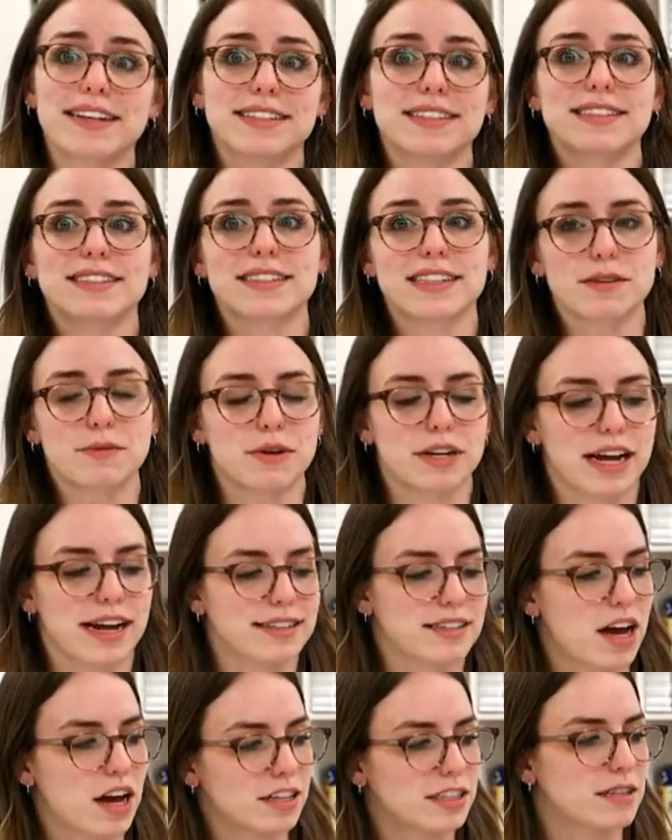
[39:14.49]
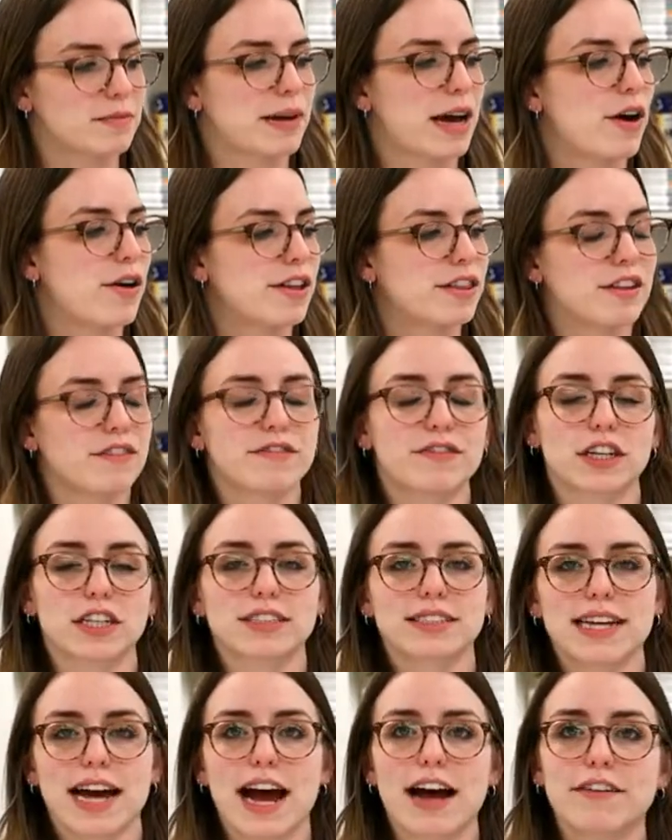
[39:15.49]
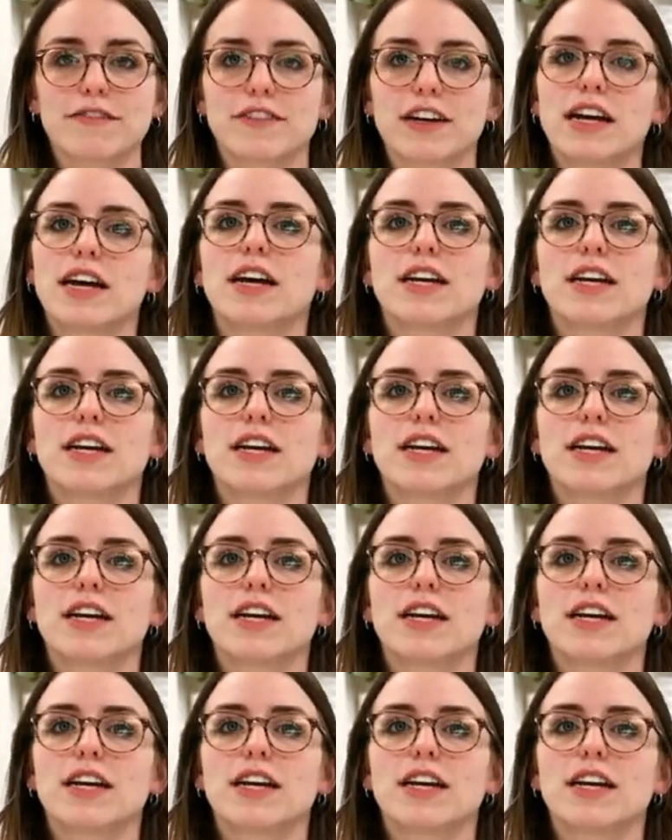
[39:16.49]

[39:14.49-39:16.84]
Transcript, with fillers: to see what I talked about in the first half,